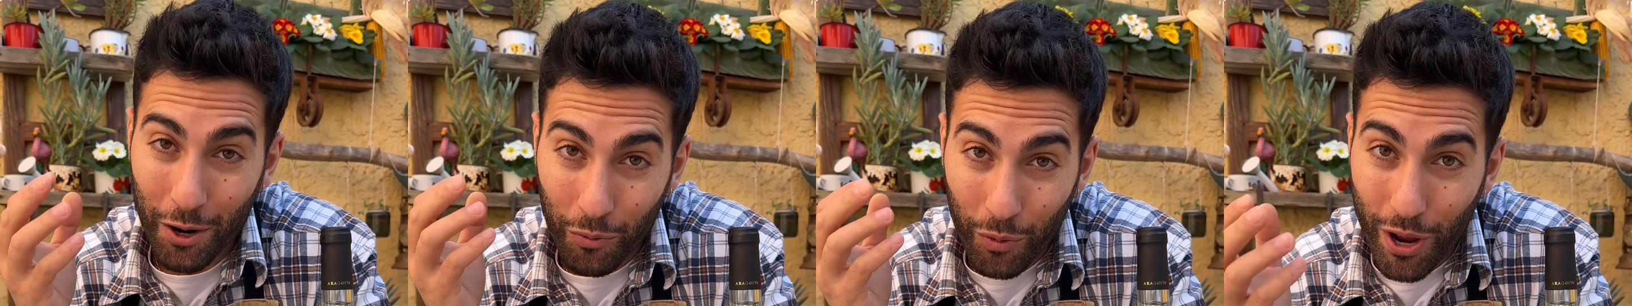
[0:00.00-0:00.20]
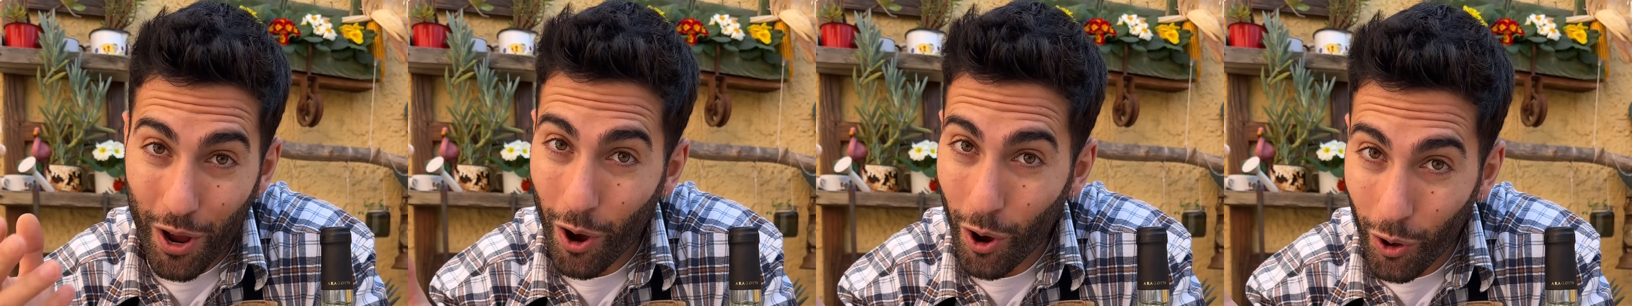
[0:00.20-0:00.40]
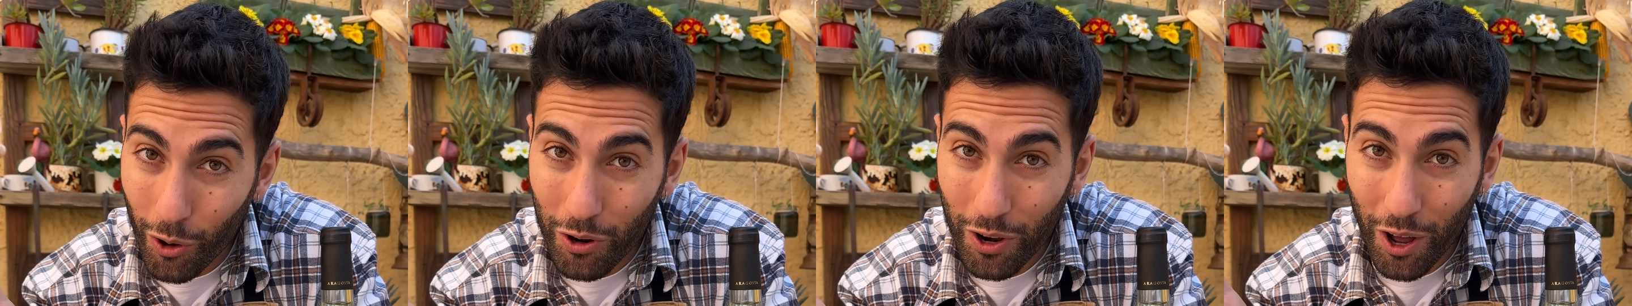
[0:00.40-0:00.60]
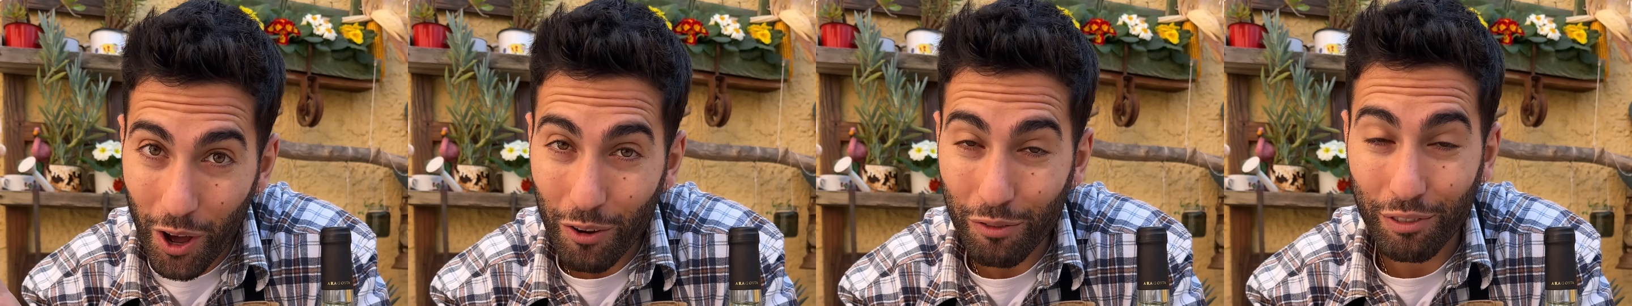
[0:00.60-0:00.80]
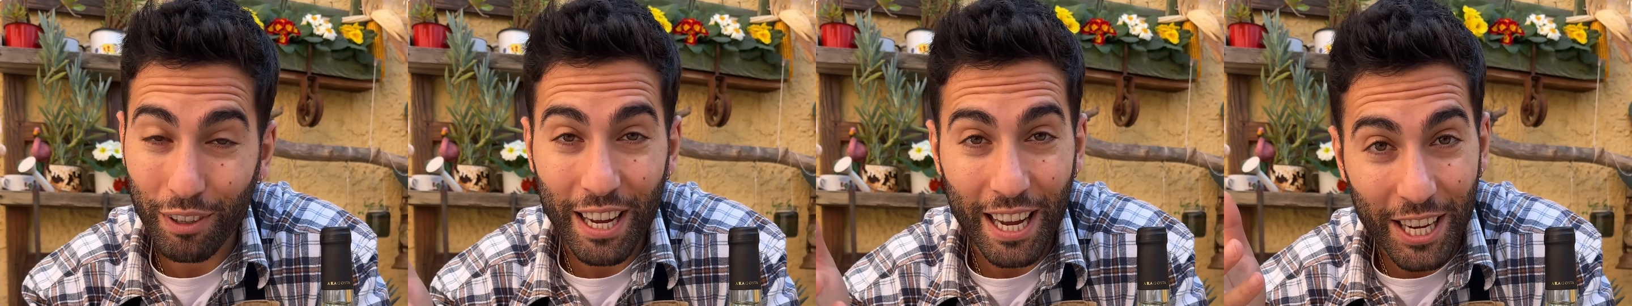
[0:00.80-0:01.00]
and we all
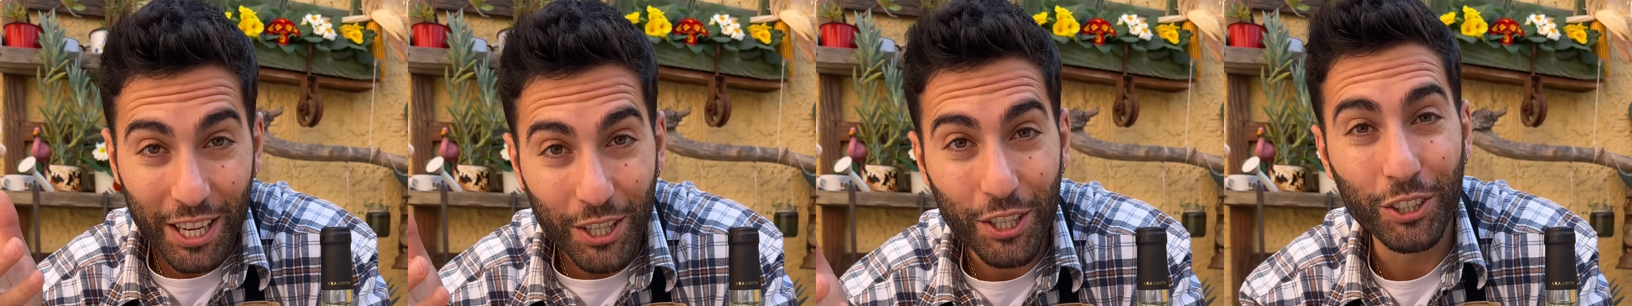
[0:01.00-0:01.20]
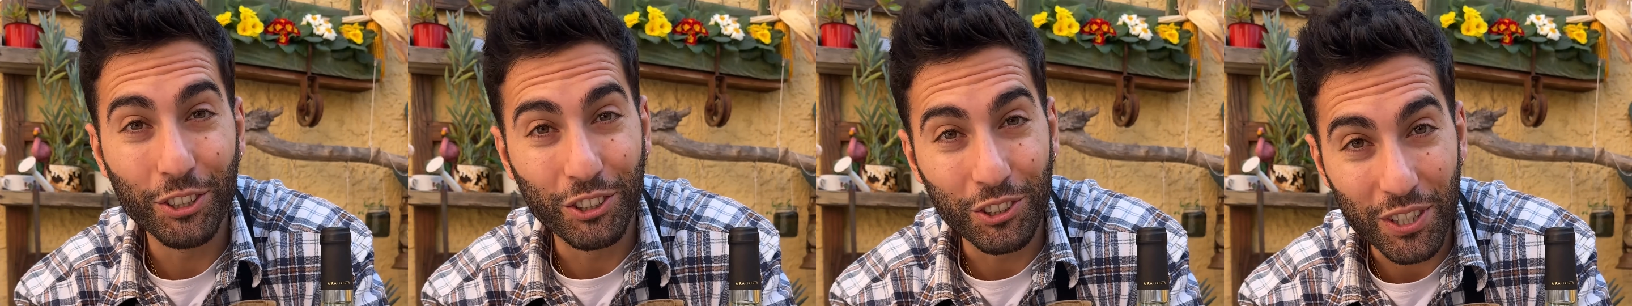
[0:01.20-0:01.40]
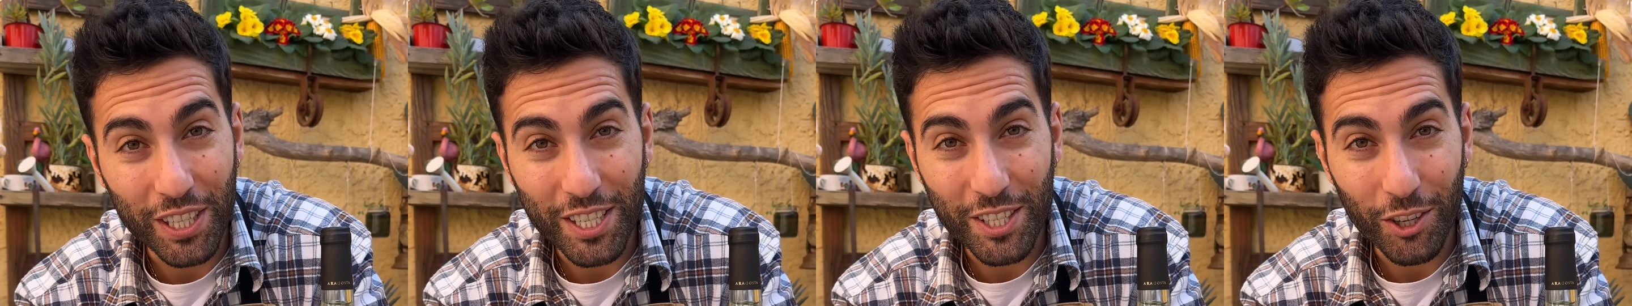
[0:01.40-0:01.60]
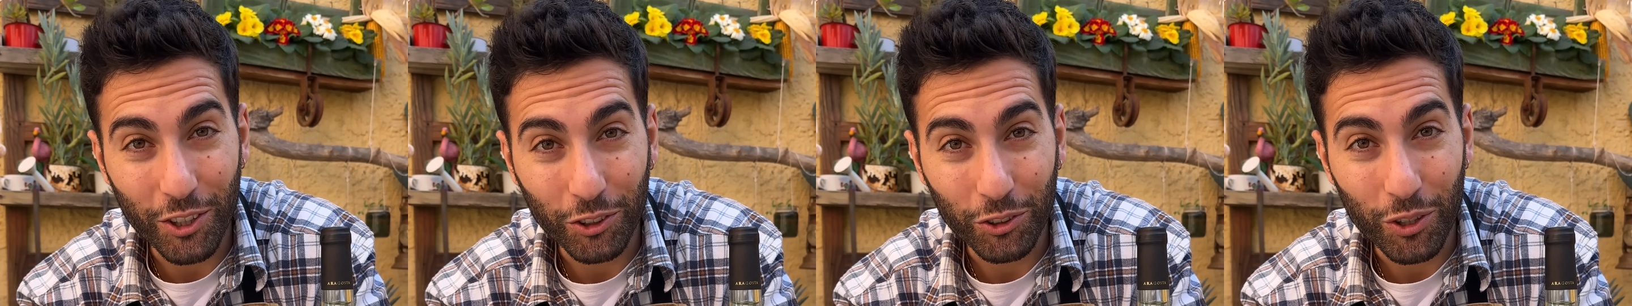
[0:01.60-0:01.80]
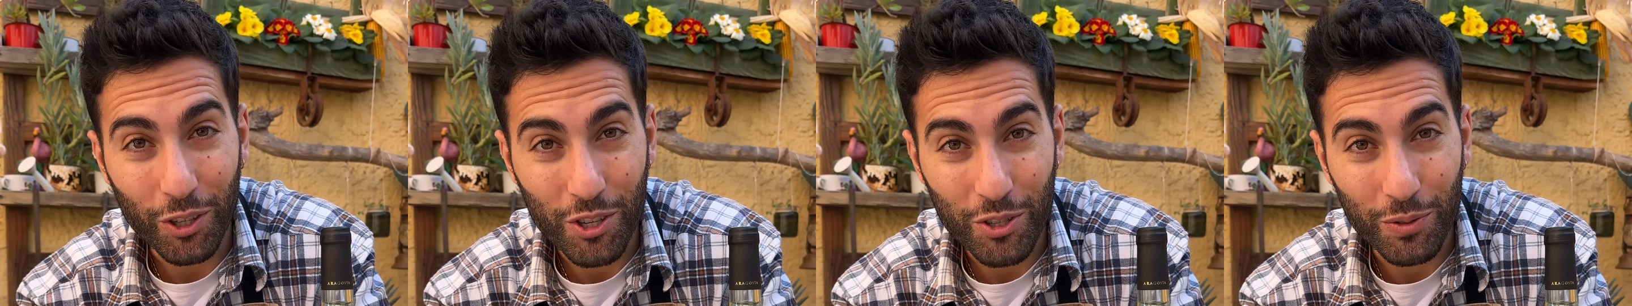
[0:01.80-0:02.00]
love a good
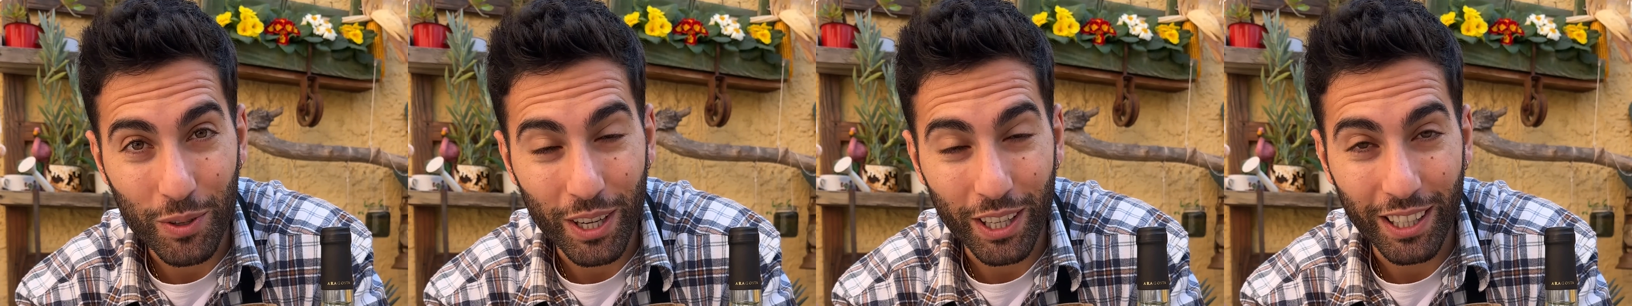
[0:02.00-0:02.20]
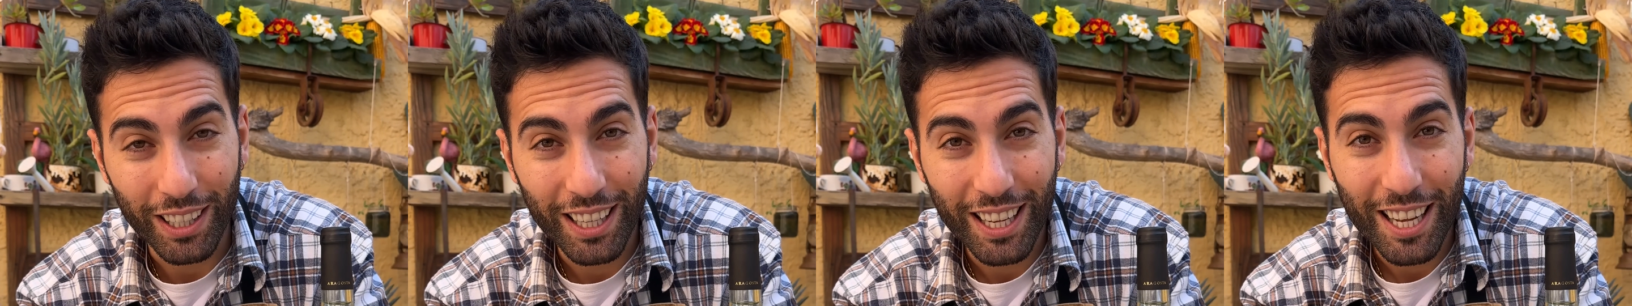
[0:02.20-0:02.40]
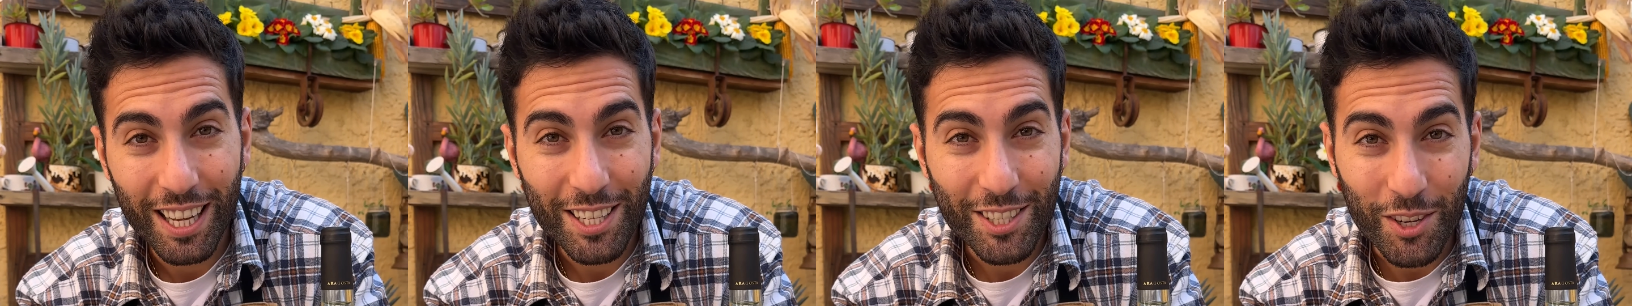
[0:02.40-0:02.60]
risotto as well.